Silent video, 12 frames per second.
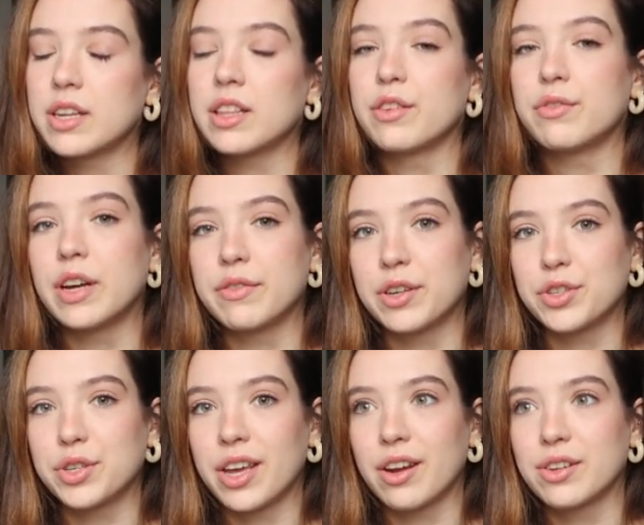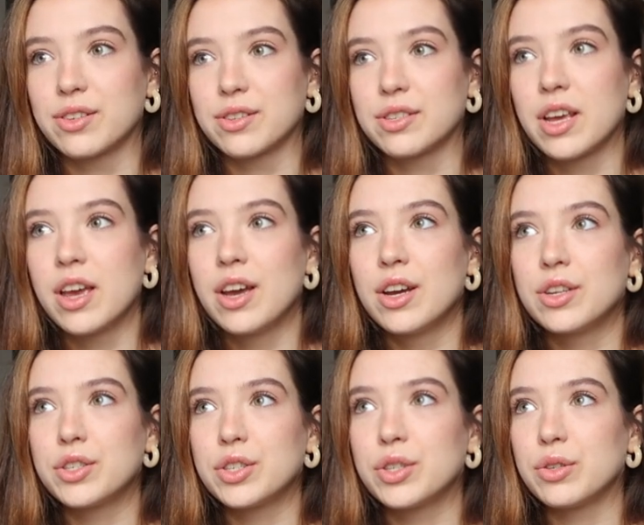and then 500 characters
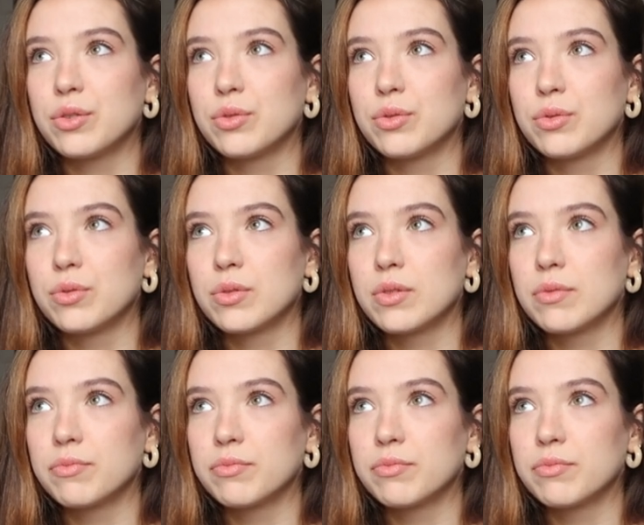to